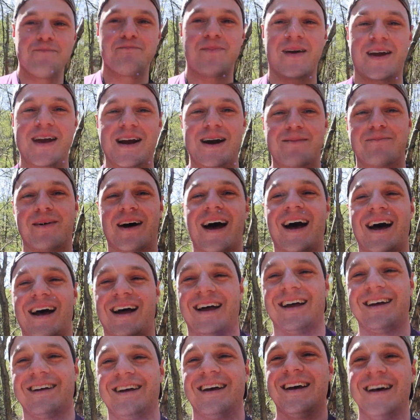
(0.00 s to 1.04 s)
bigging up
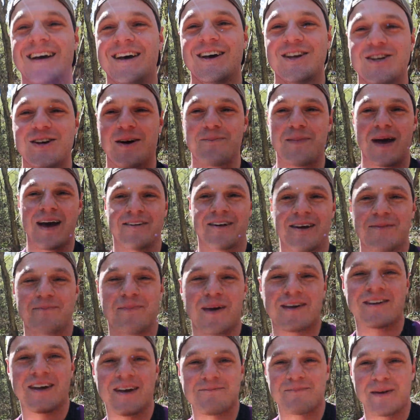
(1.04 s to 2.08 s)
my... should be
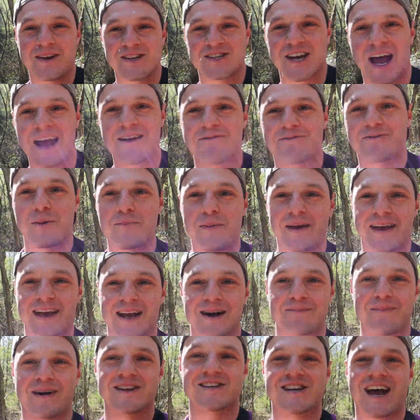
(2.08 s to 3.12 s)
a bit shameful,
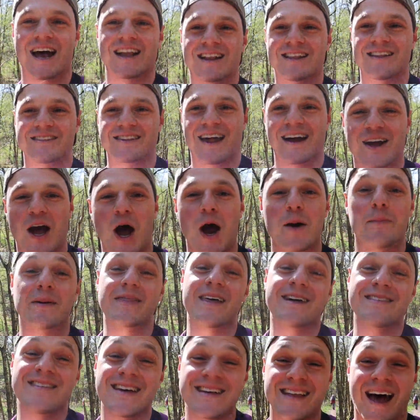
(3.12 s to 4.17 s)
bigging up my channel as I go,
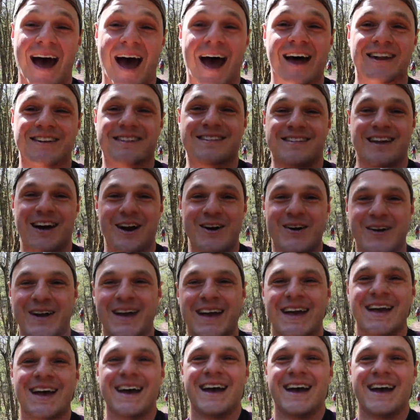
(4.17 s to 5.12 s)
but they did ask, so...